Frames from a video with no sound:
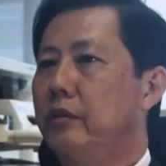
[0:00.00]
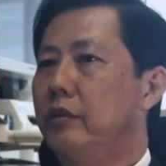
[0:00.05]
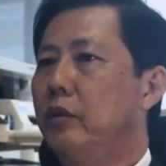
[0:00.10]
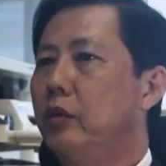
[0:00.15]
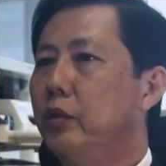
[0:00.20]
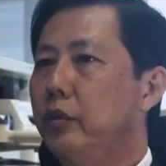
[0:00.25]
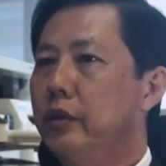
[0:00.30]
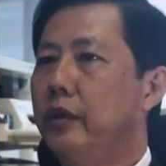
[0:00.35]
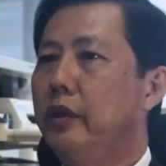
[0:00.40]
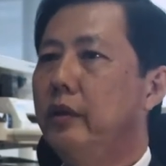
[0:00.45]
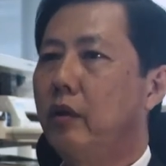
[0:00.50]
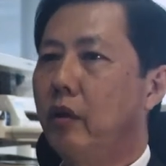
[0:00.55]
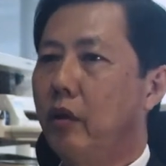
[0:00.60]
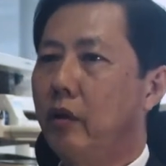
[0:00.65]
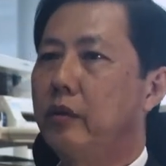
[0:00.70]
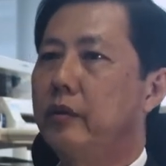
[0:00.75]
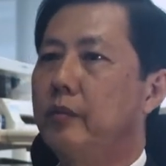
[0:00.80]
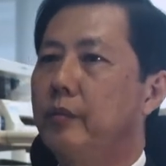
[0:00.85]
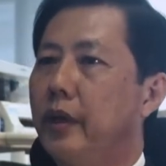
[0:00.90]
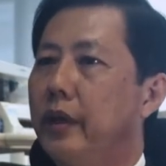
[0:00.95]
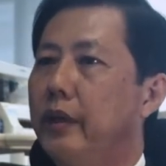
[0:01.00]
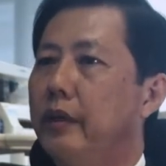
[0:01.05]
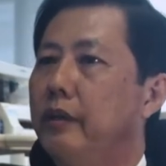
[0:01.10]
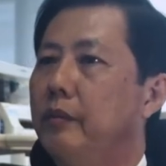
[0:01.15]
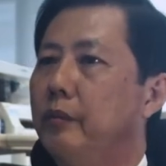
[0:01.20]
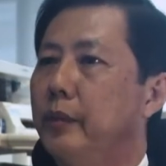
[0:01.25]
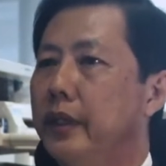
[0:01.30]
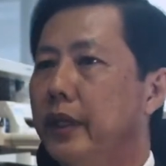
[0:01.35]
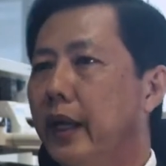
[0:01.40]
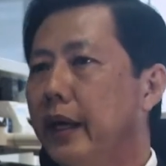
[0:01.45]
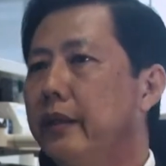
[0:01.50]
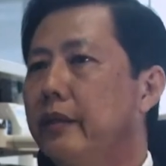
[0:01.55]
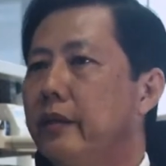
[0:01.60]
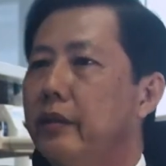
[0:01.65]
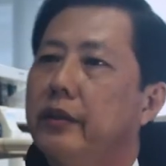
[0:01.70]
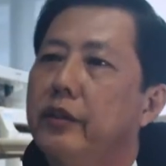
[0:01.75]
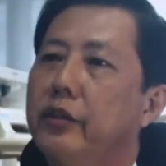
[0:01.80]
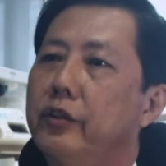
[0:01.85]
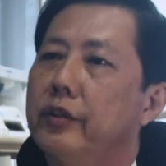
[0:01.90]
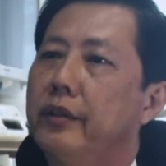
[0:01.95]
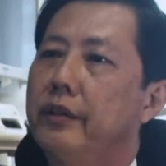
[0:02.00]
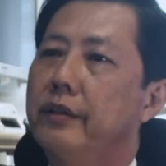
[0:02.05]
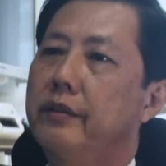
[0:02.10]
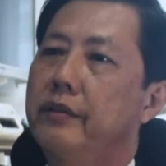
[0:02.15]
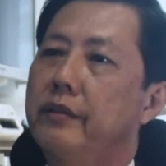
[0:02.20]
usually caused by benign conditions